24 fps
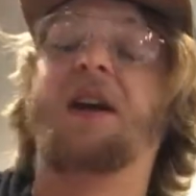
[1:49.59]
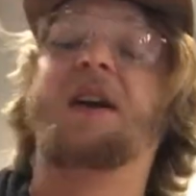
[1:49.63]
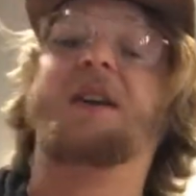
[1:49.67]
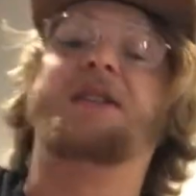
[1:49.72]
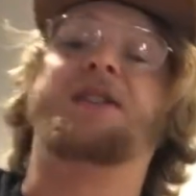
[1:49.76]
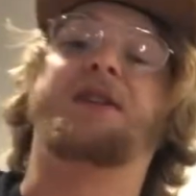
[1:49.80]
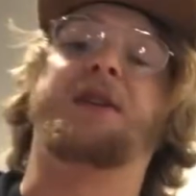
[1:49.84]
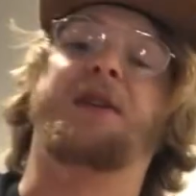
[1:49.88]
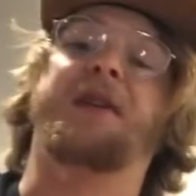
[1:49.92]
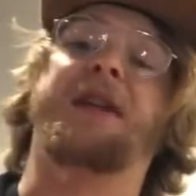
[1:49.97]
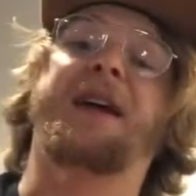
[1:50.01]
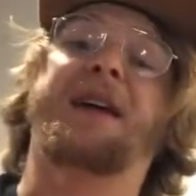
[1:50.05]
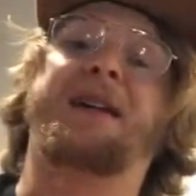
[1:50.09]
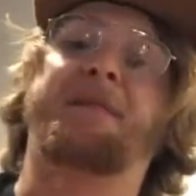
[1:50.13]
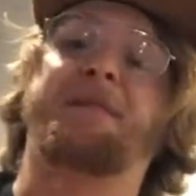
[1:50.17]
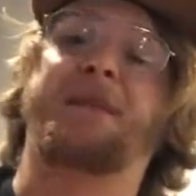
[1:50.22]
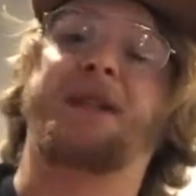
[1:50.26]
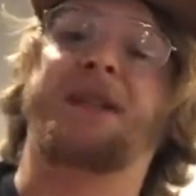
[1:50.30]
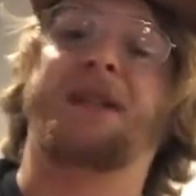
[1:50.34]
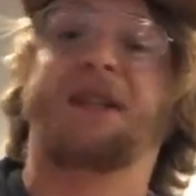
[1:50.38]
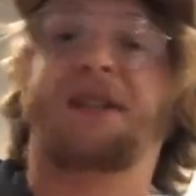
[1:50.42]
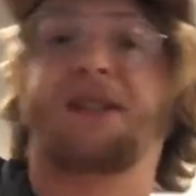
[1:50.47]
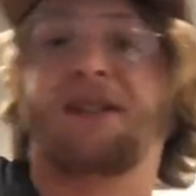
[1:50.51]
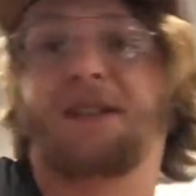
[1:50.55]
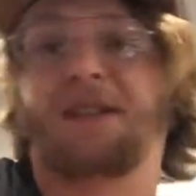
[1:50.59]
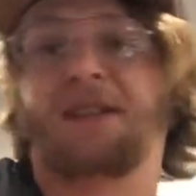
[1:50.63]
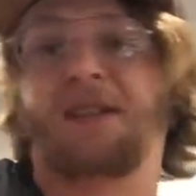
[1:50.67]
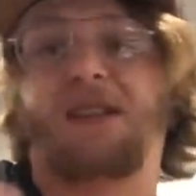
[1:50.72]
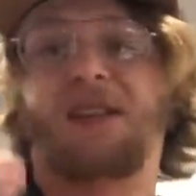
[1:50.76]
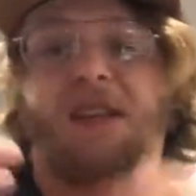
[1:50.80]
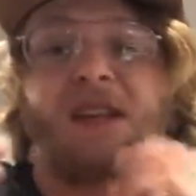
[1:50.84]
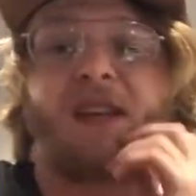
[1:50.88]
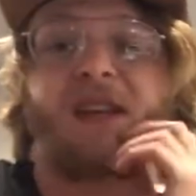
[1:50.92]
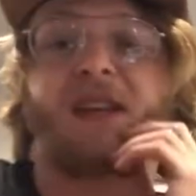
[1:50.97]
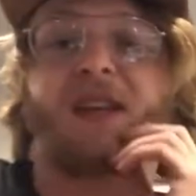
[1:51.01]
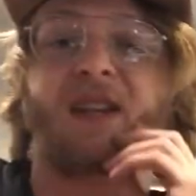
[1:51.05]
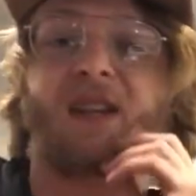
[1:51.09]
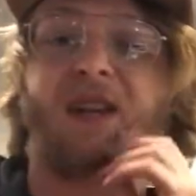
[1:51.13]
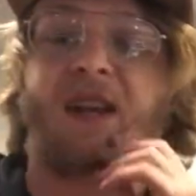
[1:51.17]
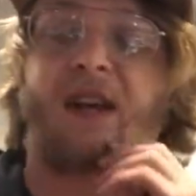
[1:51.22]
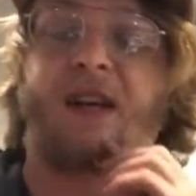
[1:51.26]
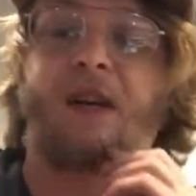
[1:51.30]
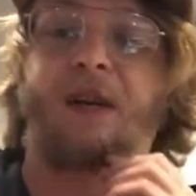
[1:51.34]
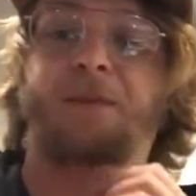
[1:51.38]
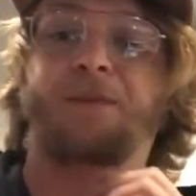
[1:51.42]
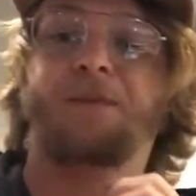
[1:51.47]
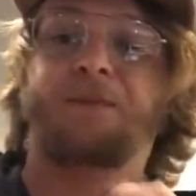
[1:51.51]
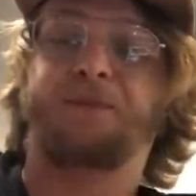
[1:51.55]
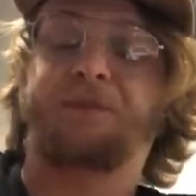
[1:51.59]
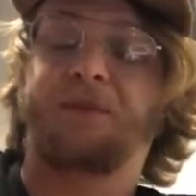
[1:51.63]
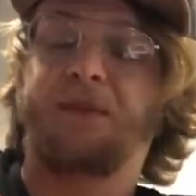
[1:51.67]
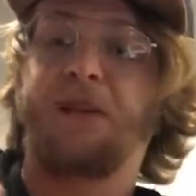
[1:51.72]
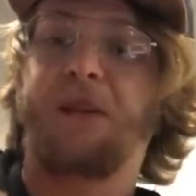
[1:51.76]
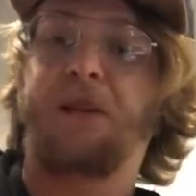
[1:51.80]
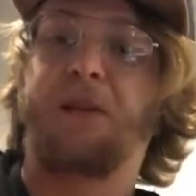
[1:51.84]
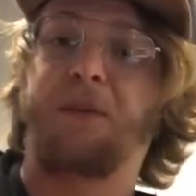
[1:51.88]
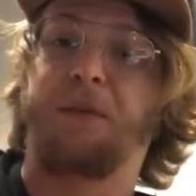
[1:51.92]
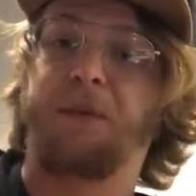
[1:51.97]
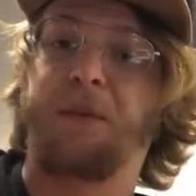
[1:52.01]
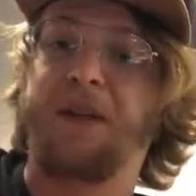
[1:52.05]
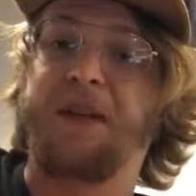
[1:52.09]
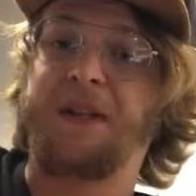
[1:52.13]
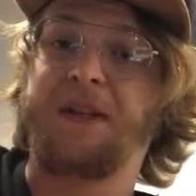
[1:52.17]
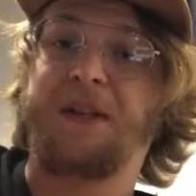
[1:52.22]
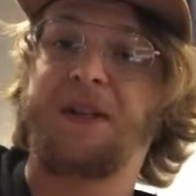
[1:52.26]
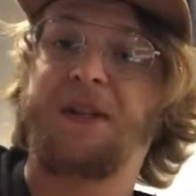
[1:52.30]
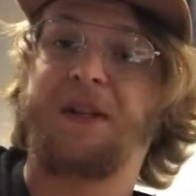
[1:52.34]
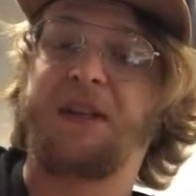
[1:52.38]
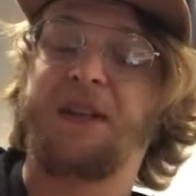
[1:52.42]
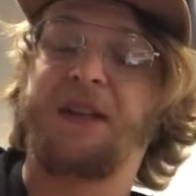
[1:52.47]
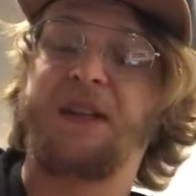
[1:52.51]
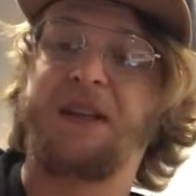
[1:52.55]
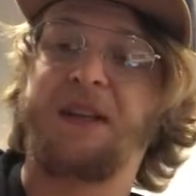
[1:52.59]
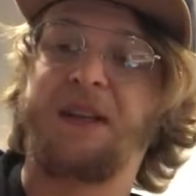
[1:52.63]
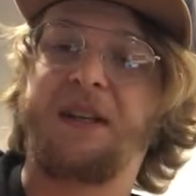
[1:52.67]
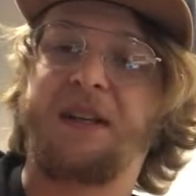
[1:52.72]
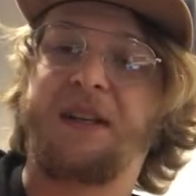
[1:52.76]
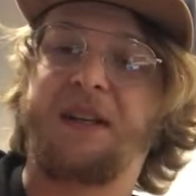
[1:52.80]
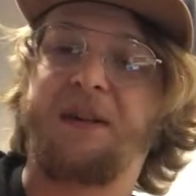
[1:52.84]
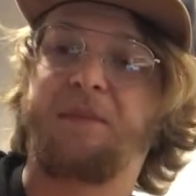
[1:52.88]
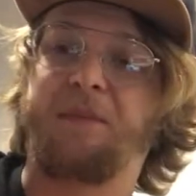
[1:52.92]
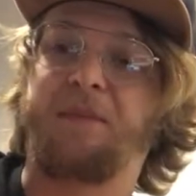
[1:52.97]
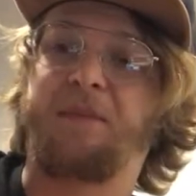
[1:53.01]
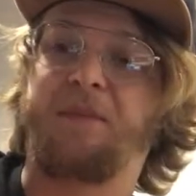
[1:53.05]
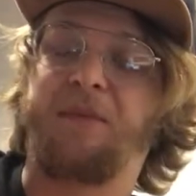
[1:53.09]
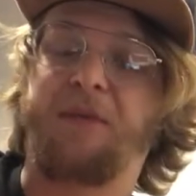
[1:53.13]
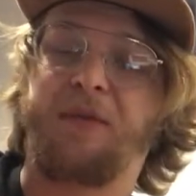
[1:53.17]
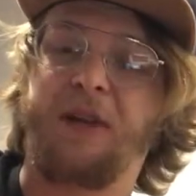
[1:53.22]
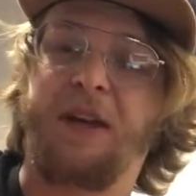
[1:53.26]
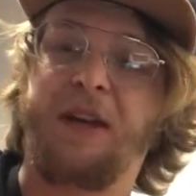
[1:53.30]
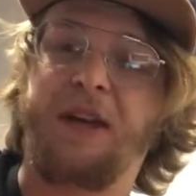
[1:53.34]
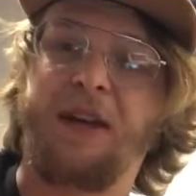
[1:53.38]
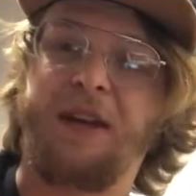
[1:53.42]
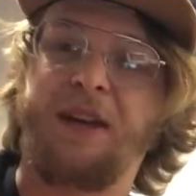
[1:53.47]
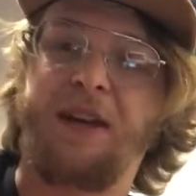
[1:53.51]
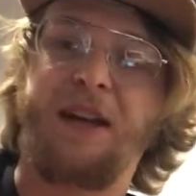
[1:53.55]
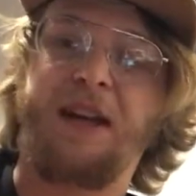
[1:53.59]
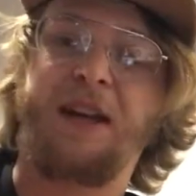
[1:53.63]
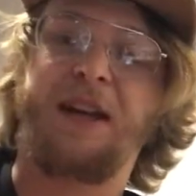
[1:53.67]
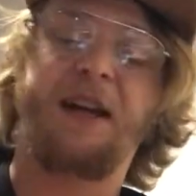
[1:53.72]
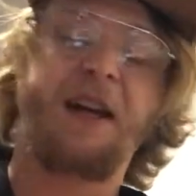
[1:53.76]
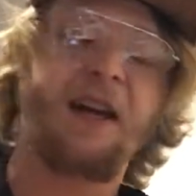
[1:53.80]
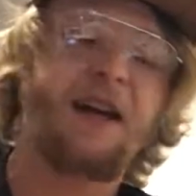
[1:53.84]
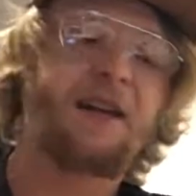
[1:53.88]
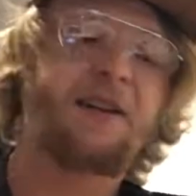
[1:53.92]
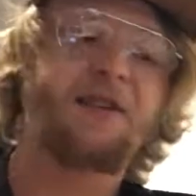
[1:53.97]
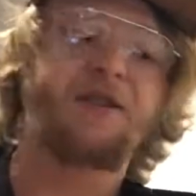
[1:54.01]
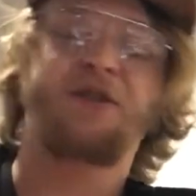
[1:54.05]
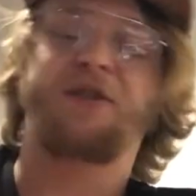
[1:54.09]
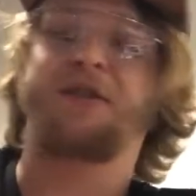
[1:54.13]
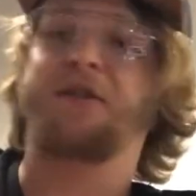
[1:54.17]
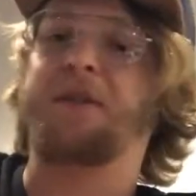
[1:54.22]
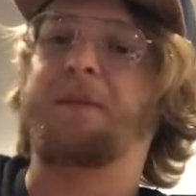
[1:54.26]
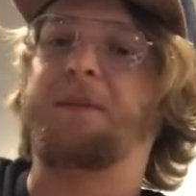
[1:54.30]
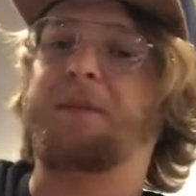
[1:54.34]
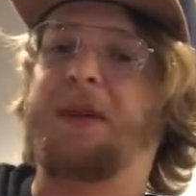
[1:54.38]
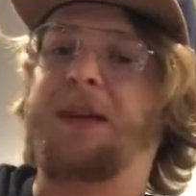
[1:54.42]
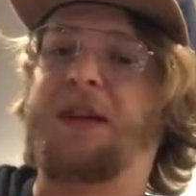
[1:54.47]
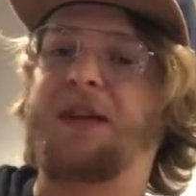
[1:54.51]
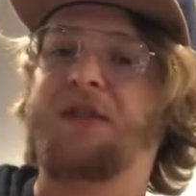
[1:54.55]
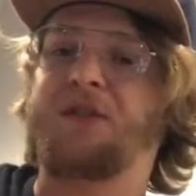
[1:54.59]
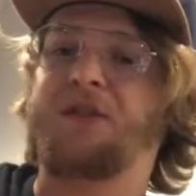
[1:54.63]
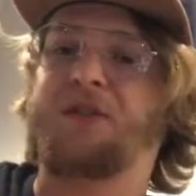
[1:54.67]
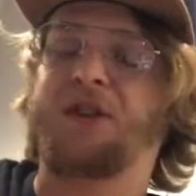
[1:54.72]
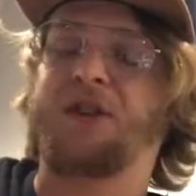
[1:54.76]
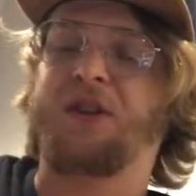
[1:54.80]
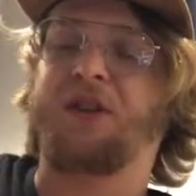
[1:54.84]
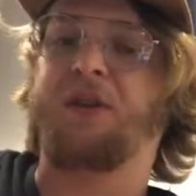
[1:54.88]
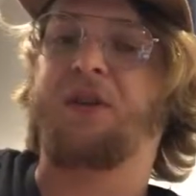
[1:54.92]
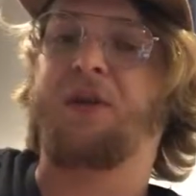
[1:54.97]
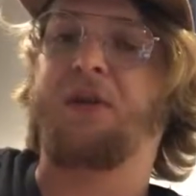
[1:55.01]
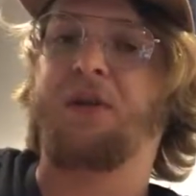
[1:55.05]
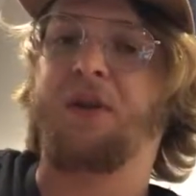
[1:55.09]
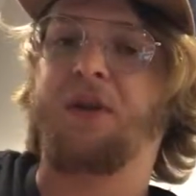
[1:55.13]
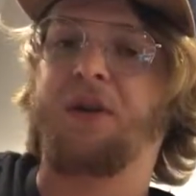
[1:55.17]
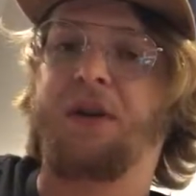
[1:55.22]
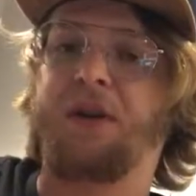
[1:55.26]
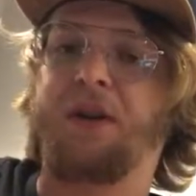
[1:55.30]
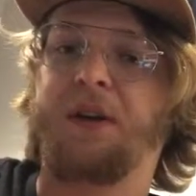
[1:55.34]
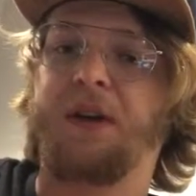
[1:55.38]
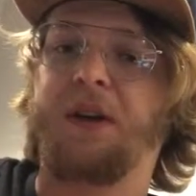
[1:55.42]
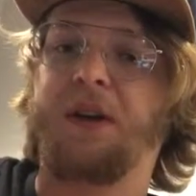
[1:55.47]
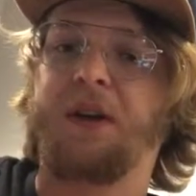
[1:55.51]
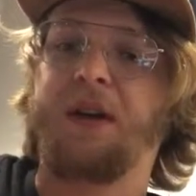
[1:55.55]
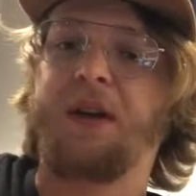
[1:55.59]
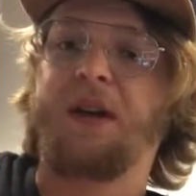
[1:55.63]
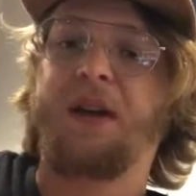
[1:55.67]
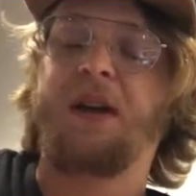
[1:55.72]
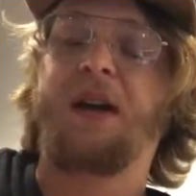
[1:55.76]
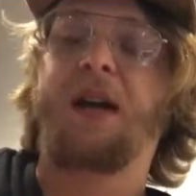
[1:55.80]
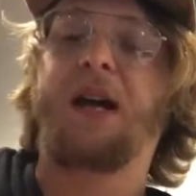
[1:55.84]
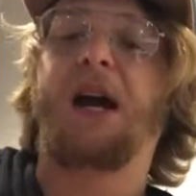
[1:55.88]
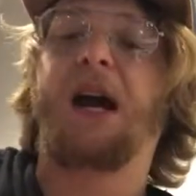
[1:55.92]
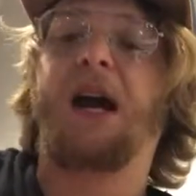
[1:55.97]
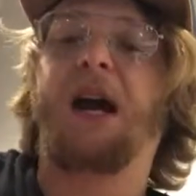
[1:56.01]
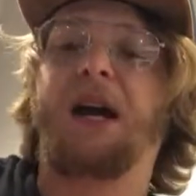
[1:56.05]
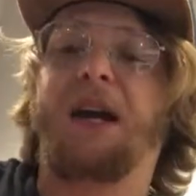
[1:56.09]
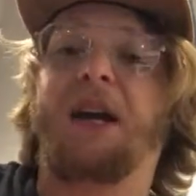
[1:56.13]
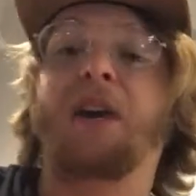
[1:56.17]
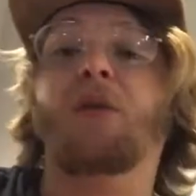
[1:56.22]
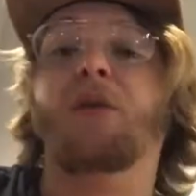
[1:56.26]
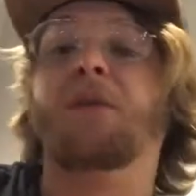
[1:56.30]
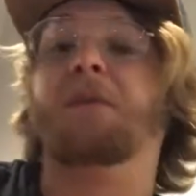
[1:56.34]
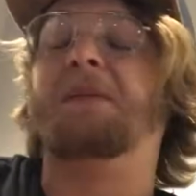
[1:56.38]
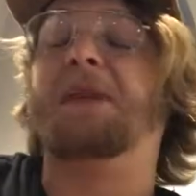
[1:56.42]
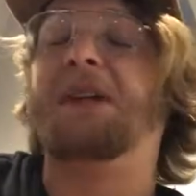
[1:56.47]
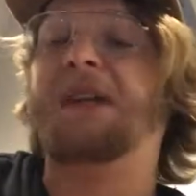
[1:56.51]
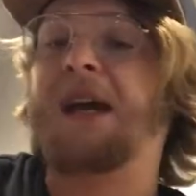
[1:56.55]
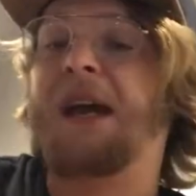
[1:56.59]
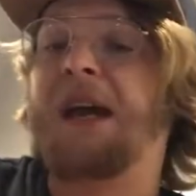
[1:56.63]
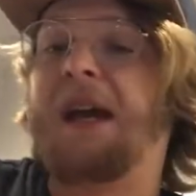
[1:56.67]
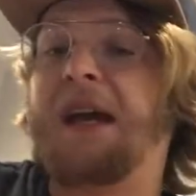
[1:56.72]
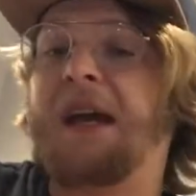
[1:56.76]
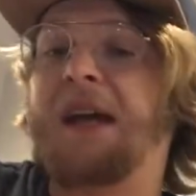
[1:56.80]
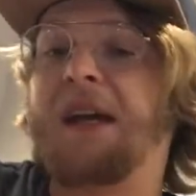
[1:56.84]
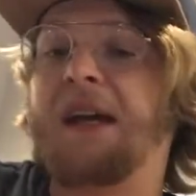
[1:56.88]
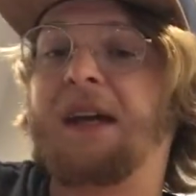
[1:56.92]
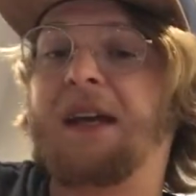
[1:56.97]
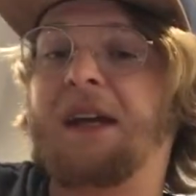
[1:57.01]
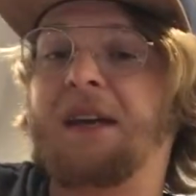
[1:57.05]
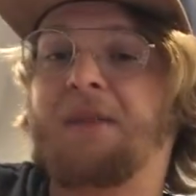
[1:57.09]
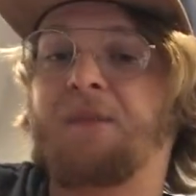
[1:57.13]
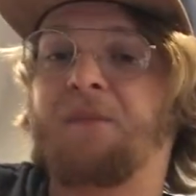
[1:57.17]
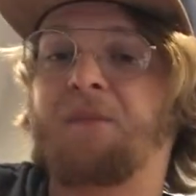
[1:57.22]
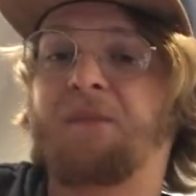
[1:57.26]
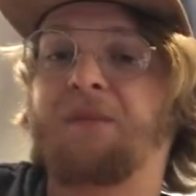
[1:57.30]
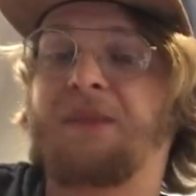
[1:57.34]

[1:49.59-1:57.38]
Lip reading: So that means that the reason that he can play that extra major chord, it would be A.